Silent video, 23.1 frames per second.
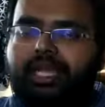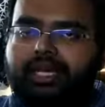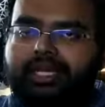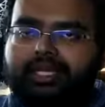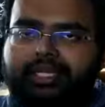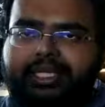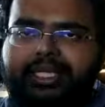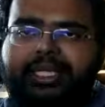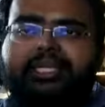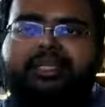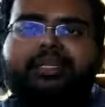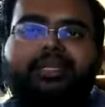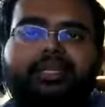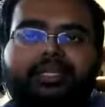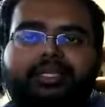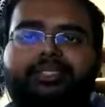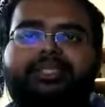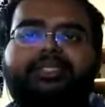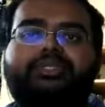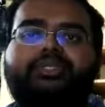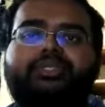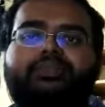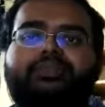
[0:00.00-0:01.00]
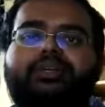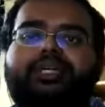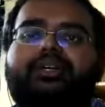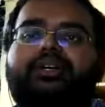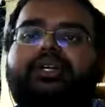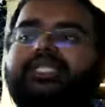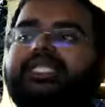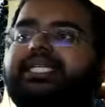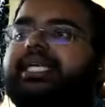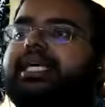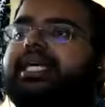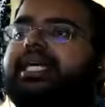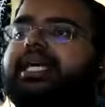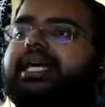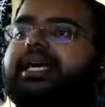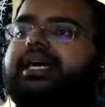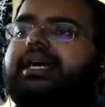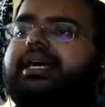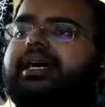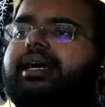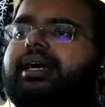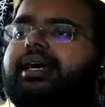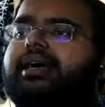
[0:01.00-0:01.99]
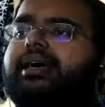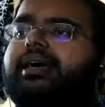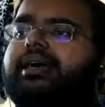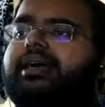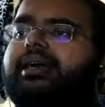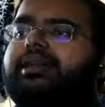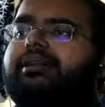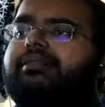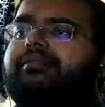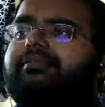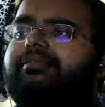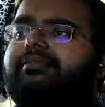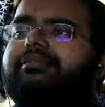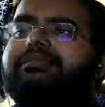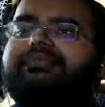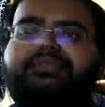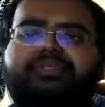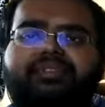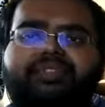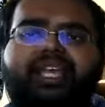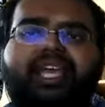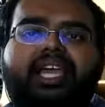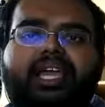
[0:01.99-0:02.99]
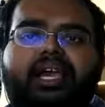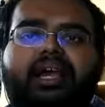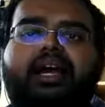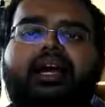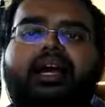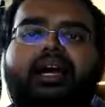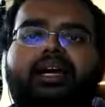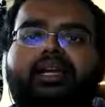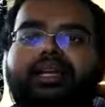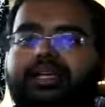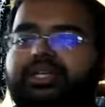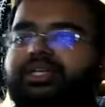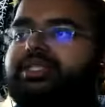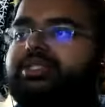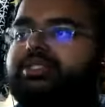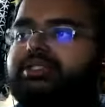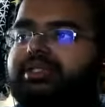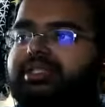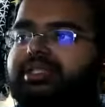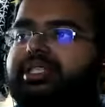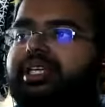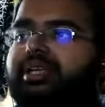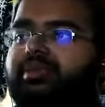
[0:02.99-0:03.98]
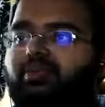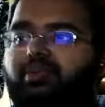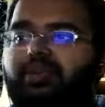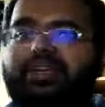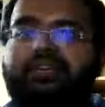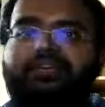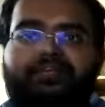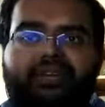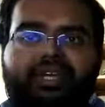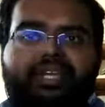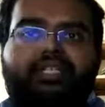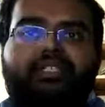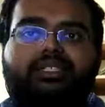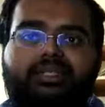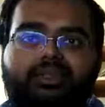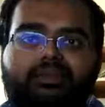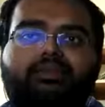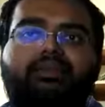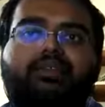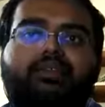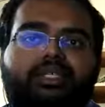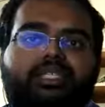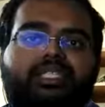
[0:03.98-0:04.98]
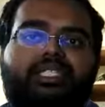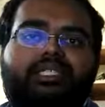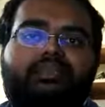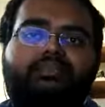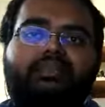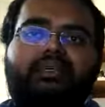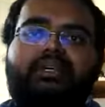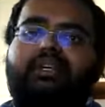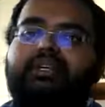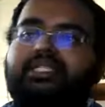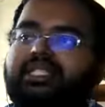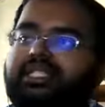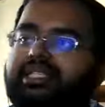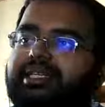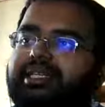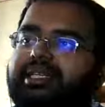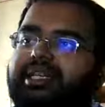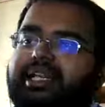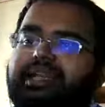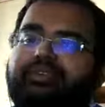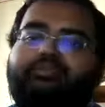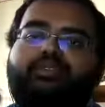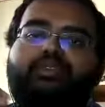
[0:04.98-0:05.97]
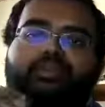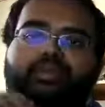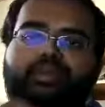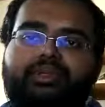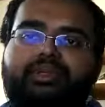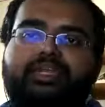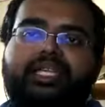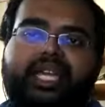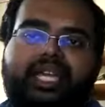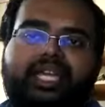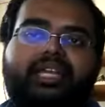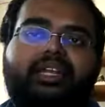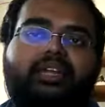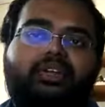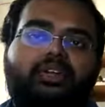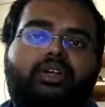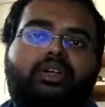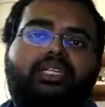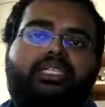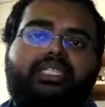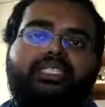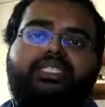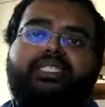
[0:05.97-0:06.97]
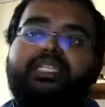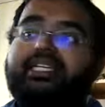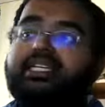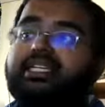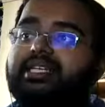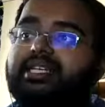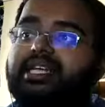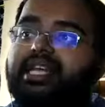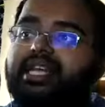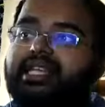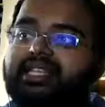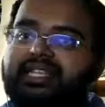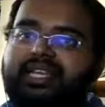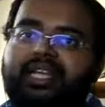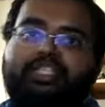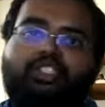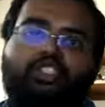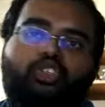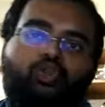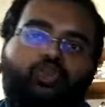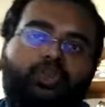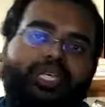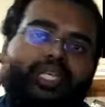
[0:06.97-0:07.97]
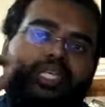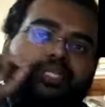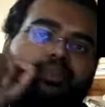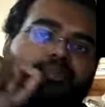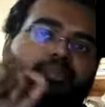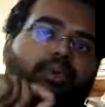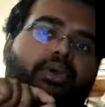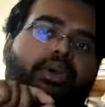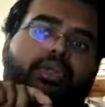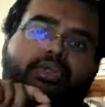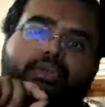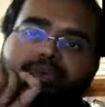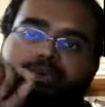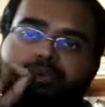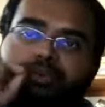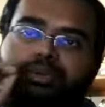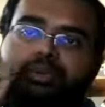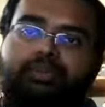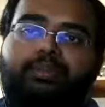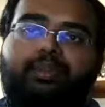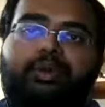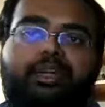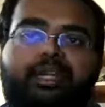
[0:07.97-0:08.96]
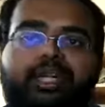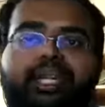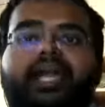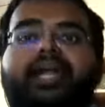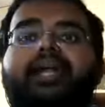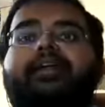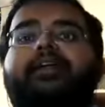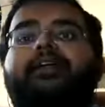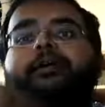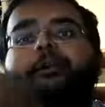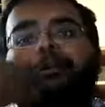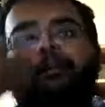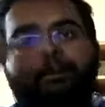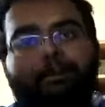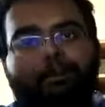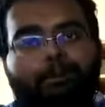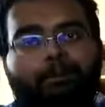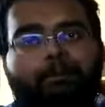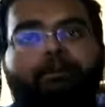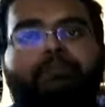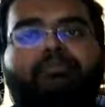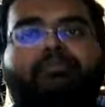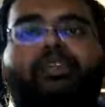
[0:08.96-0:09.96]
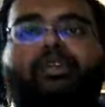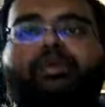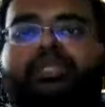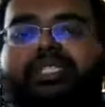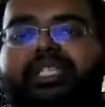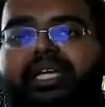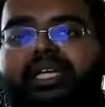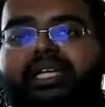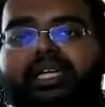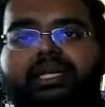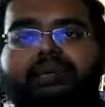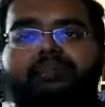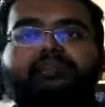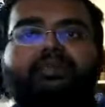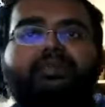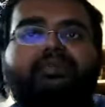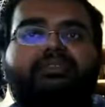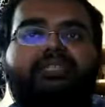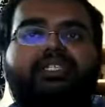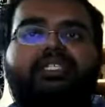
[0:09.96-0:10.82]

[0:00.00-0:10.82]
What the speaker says: detailed issues because they are issues that we face the most. Because if you take electronics in general, that's your weakest point. You improve on that, you generally improve the